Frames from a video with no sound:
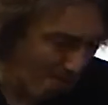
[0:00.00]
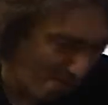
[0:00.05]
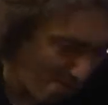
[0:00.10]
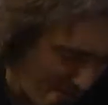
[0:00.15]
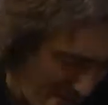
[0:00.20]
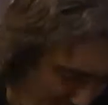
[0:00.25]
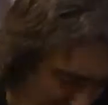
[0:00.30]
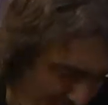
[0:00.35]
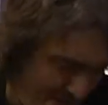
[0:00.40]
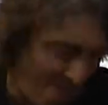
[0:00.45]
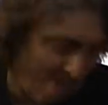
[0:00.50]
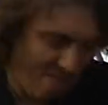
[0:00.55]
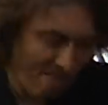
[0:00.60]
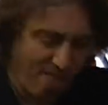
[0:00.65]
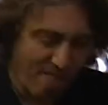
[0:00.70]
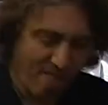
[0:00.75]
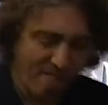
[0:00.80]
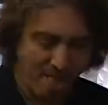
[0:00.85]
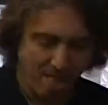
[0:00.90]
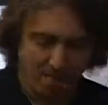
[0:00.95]
My wife
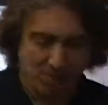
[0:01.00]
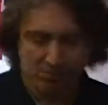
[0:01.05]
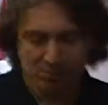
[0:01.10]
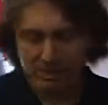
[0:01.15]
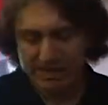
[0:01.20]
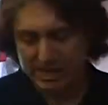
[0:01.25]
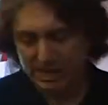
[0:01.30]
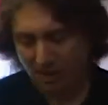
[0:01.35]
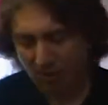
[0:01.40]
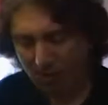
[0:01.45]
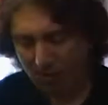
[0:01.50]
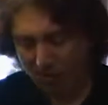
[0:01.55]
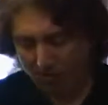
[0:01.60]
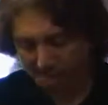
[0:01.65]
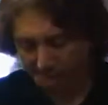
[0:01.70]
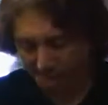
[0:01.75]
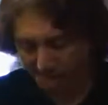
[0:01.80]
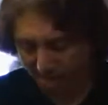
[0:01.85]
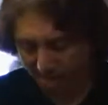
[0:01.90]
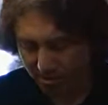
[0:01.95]
and I have been
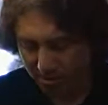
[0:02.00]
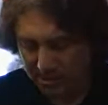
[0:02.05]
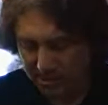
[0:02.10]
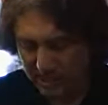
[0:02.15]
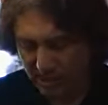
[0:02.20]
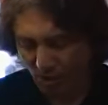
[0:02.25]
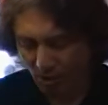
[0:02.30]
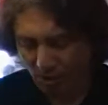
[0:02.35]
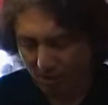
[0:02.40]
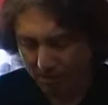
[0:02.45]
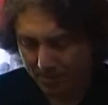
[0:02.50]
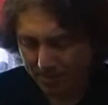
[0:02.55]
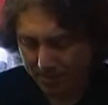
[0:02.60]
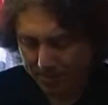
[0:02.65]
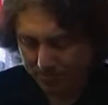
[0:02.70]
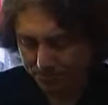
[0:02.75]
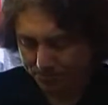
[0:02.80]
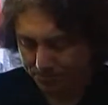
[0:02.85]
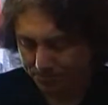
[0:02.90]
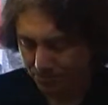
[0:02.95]
married for forty
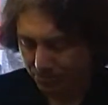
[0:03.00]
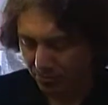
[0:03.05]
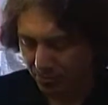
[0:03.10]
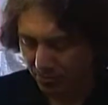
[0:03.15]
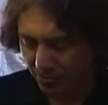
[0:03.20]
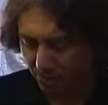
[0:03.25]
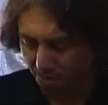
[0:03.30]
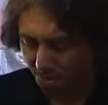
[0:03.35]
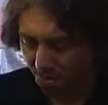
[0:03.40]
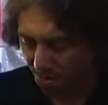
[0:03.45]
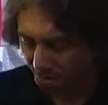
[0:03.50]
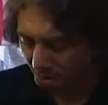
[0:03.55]
years.